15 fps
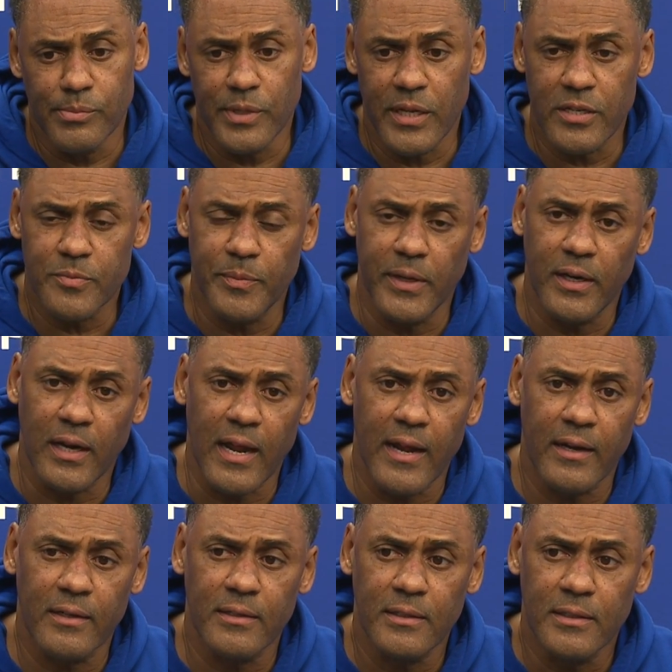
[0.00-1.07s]
there's been a
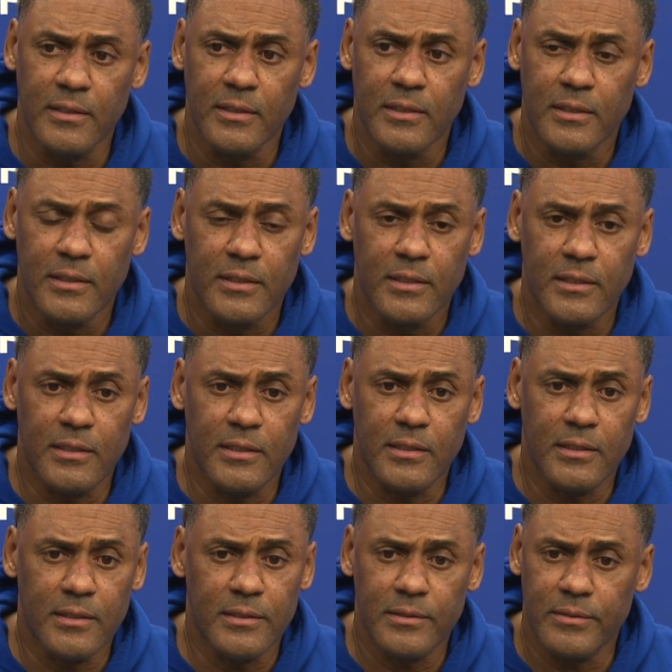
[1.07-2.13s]
lot of
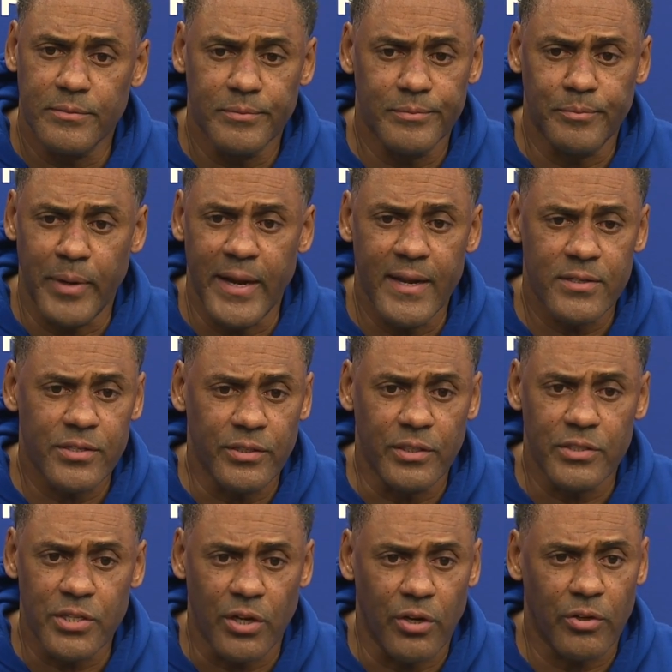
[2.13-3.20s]
banter
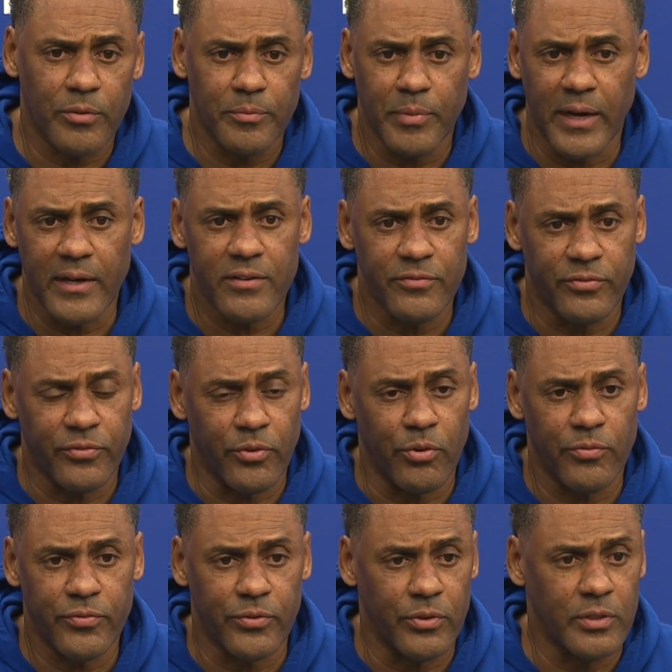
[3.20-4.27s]
and talk back and
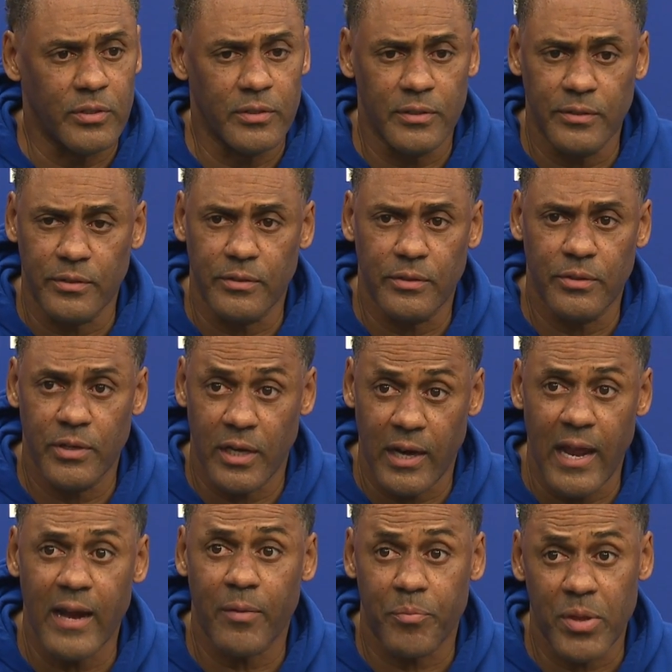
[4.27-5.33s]
forth on a
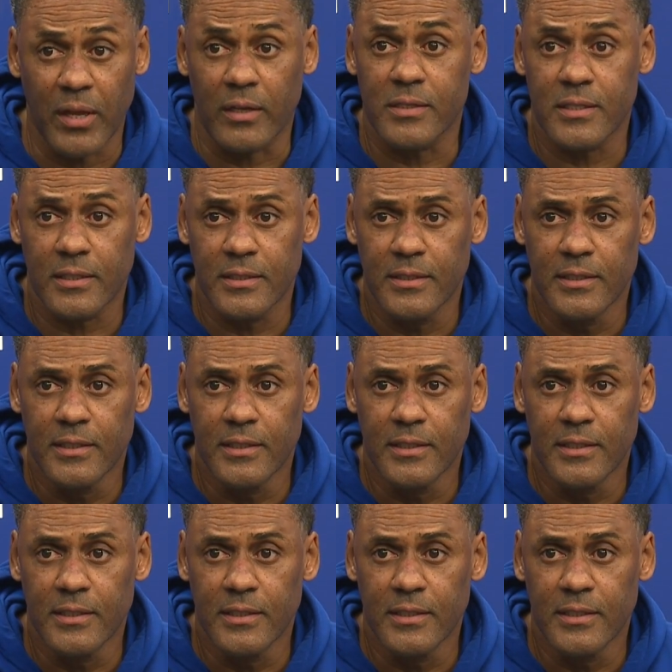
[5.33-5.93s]
lot of picks.